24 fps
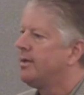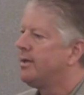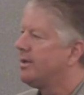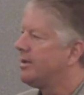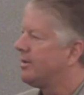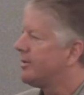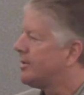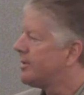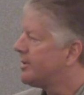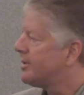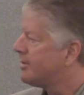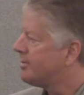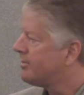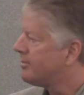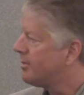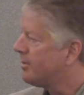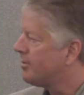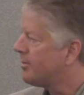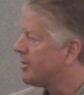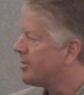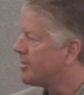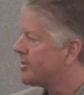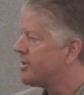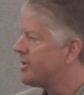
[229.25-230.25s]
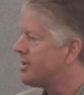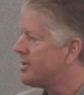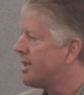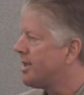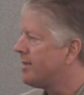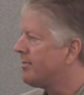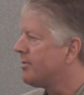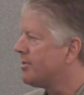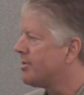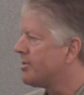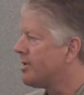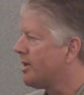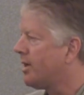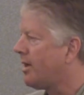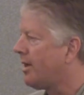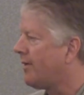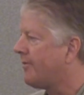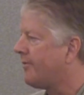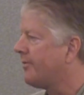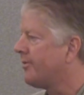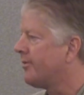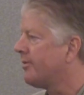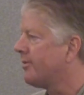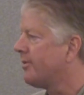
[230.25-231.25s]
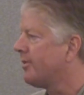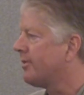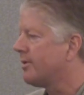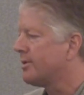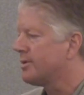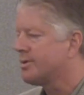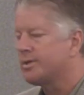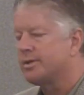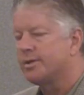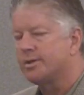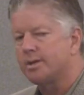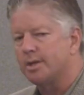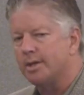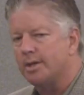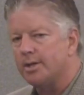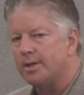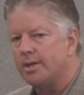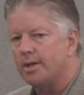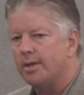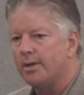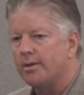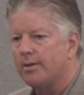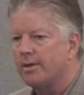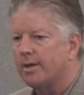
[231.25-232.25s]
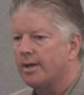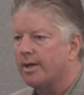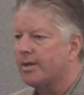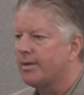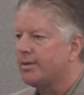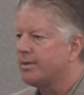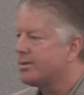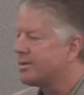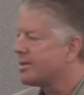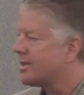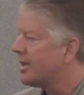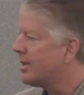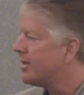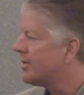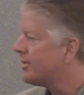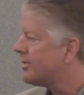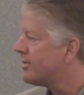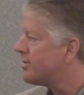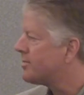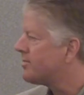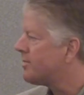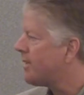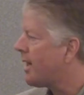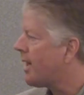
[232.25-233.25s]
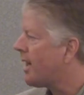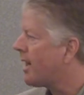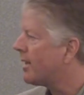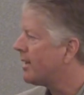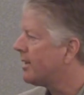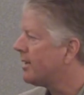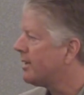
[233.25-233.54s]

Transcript: When the promotion tapers off or is discontinued, I can scale those back.